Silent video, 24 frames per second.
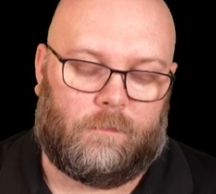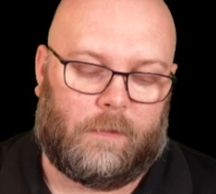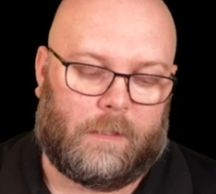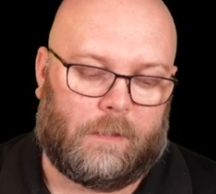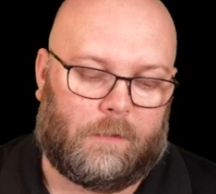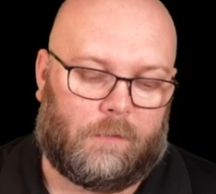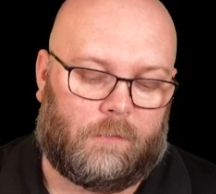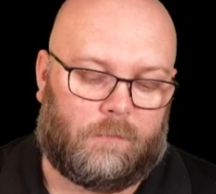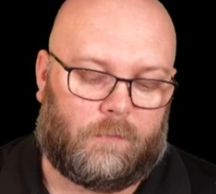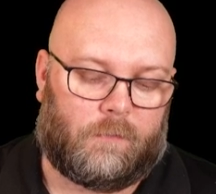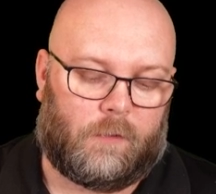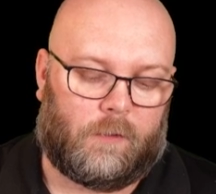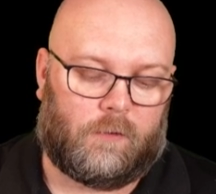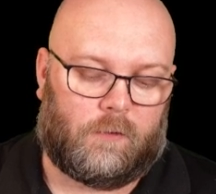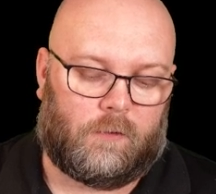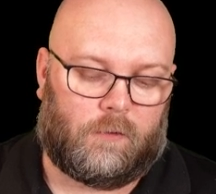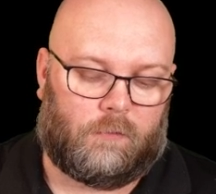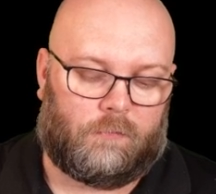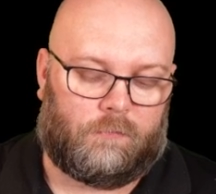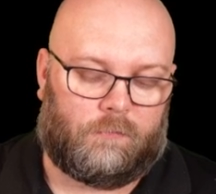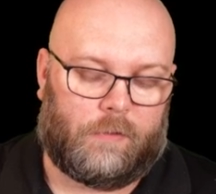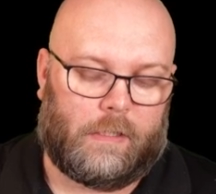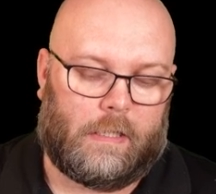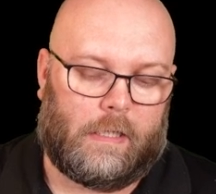when you want
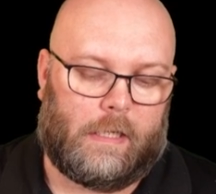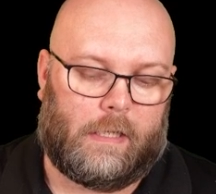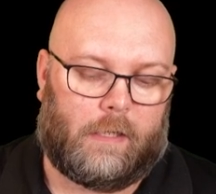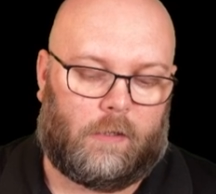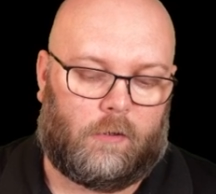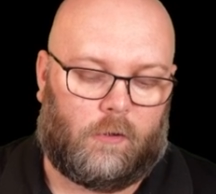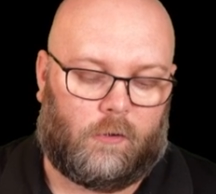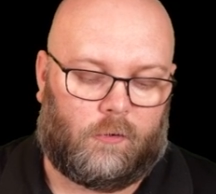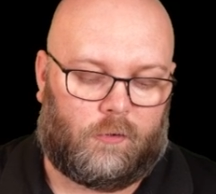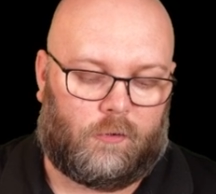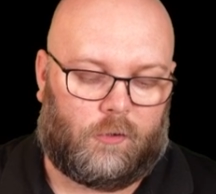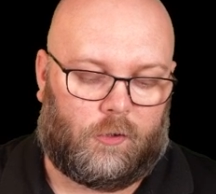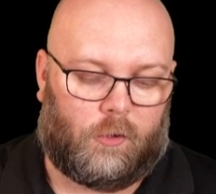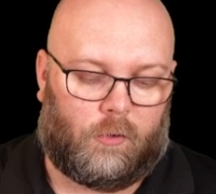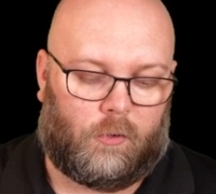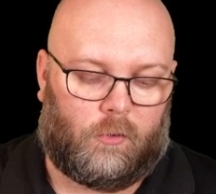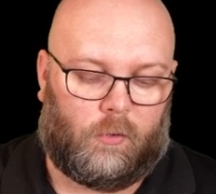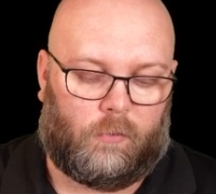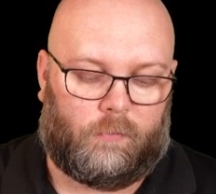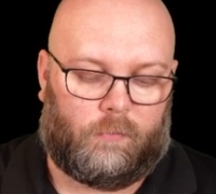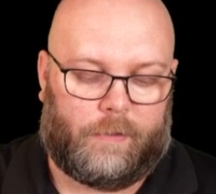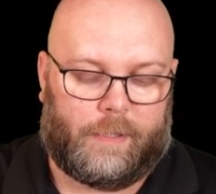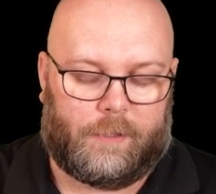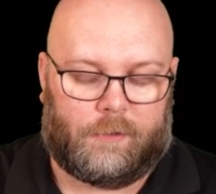to really
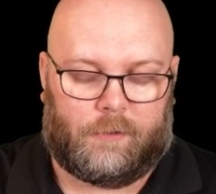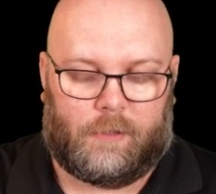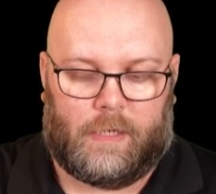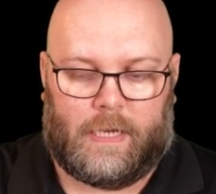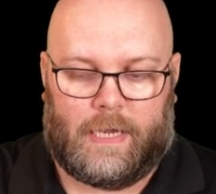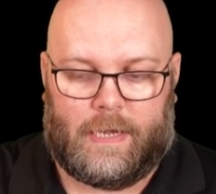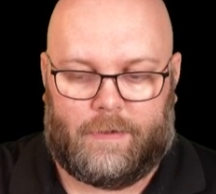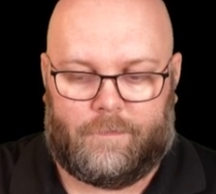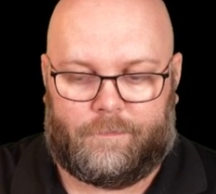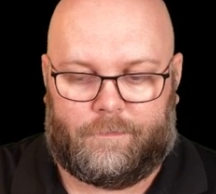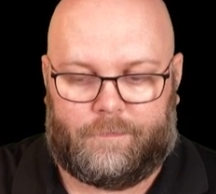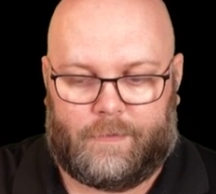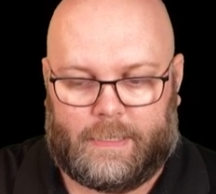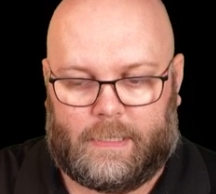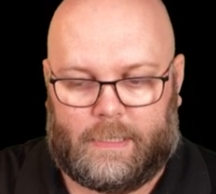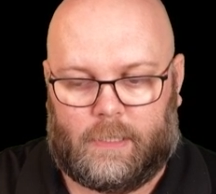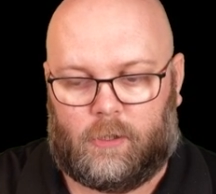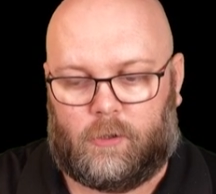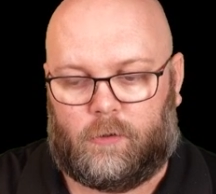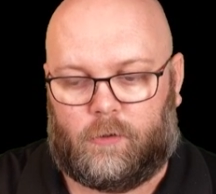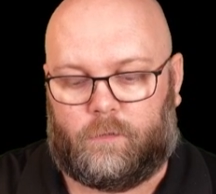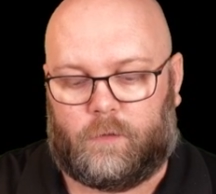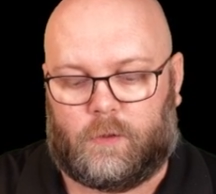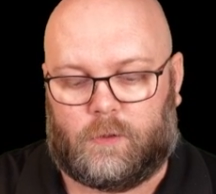control when you have
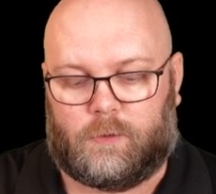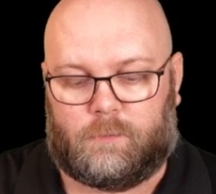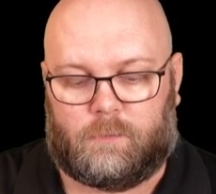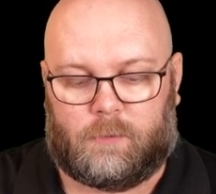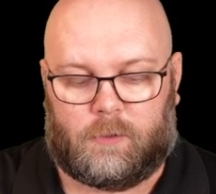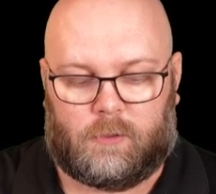failovers,